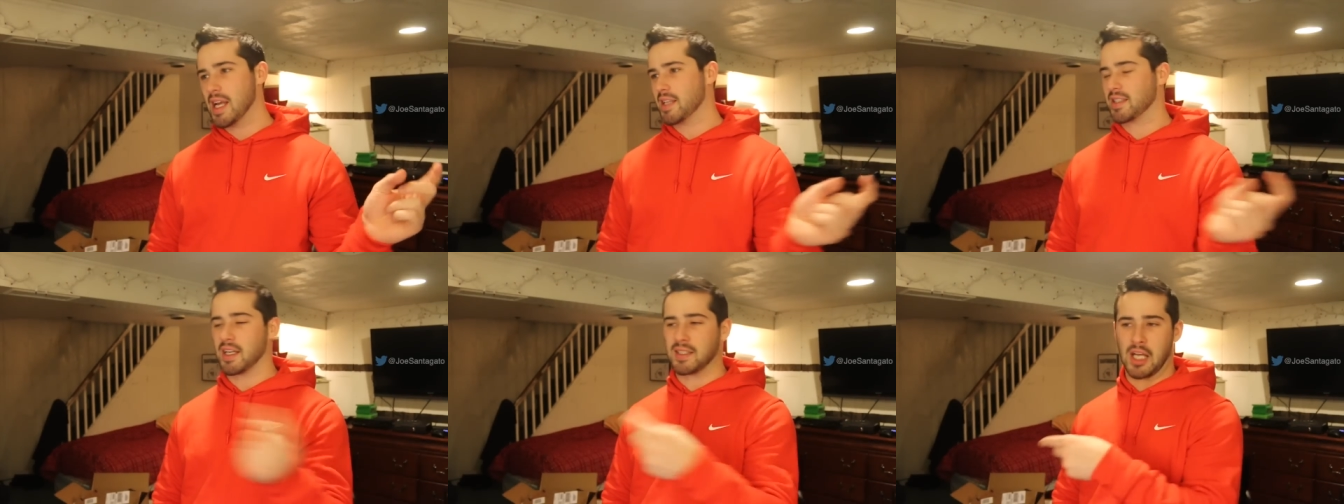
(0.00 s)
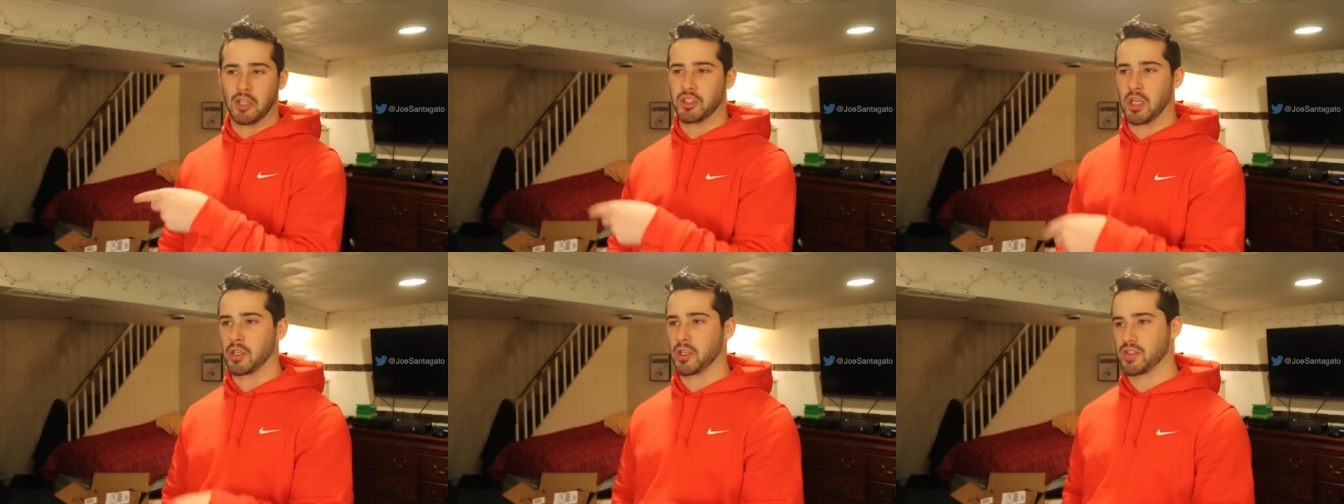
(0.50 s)
is gonna tell
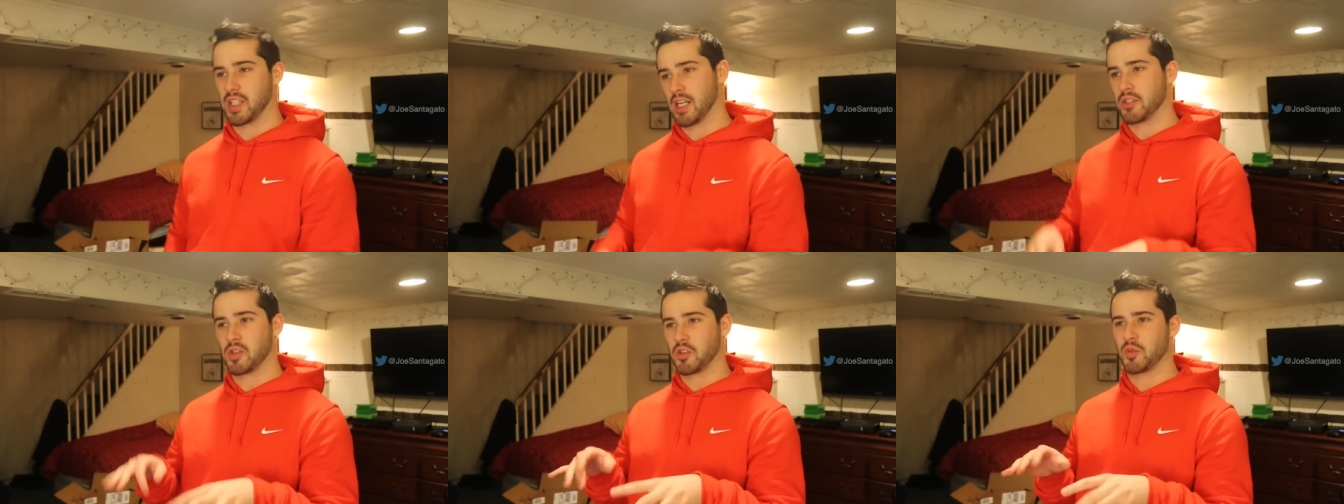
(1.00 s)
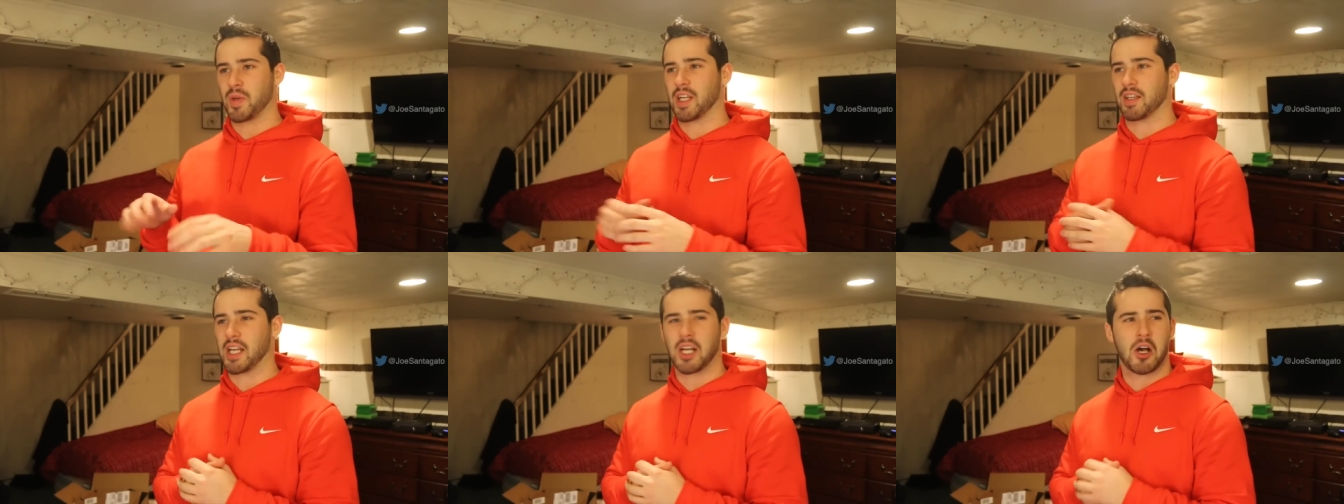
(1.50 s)
young girls that get on social media
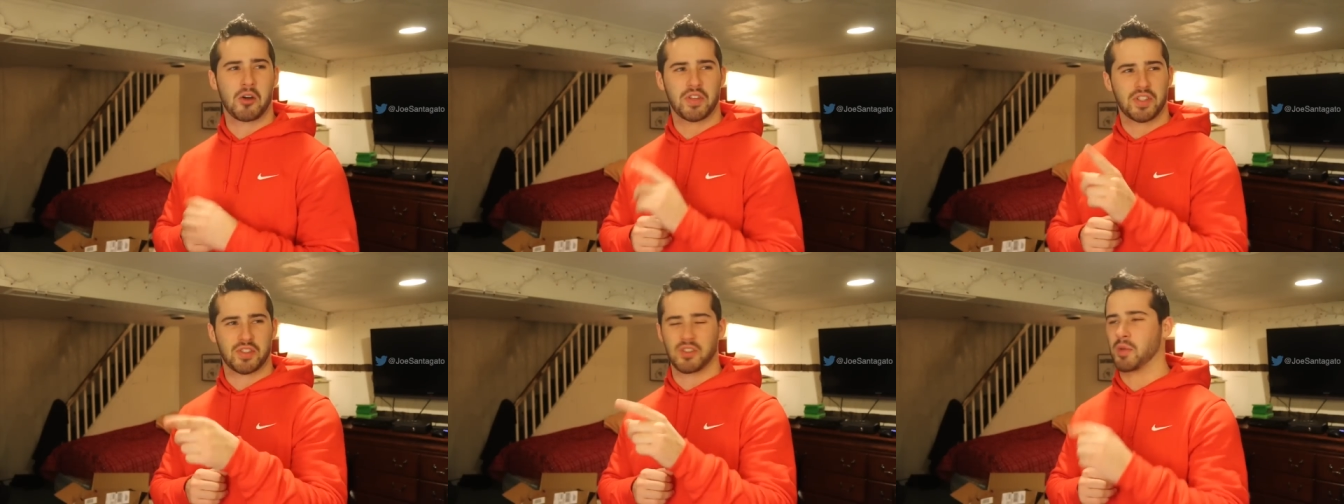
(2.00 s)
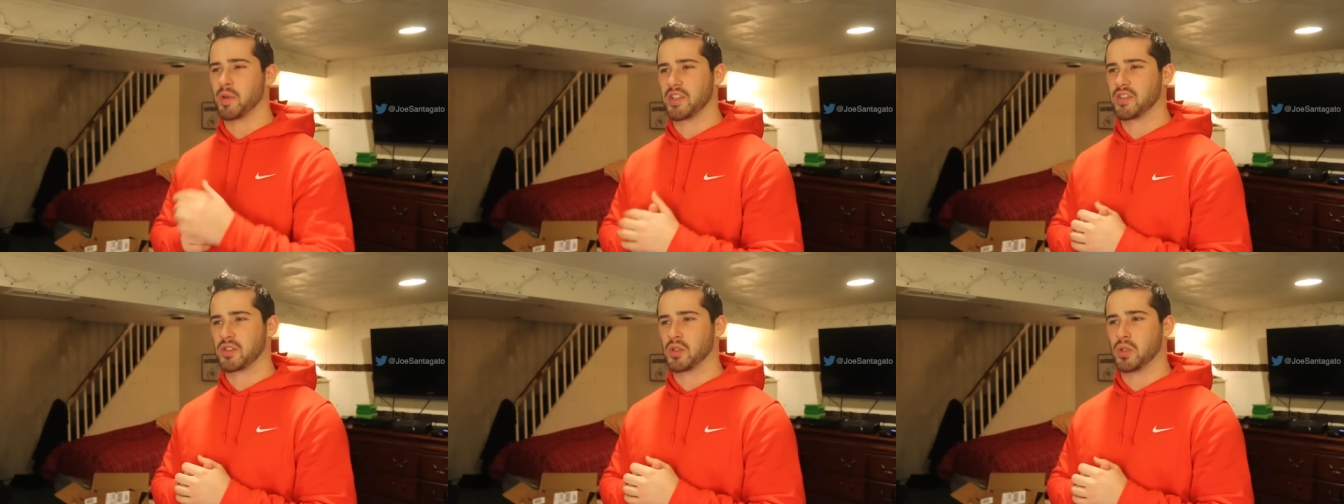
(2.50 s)
like, oh, this is normal, this
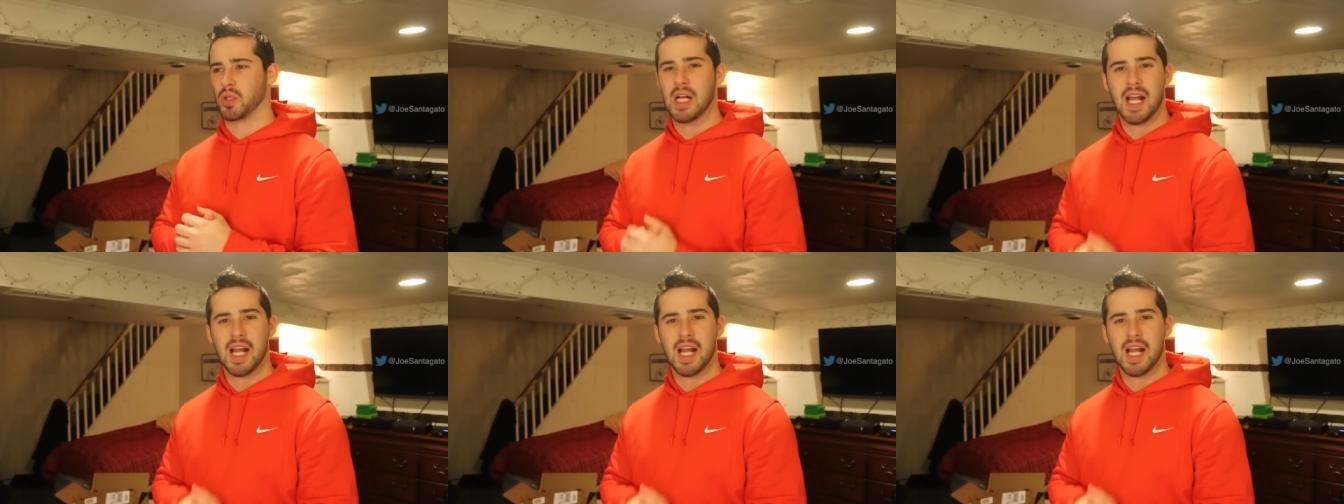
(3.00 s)
is cool.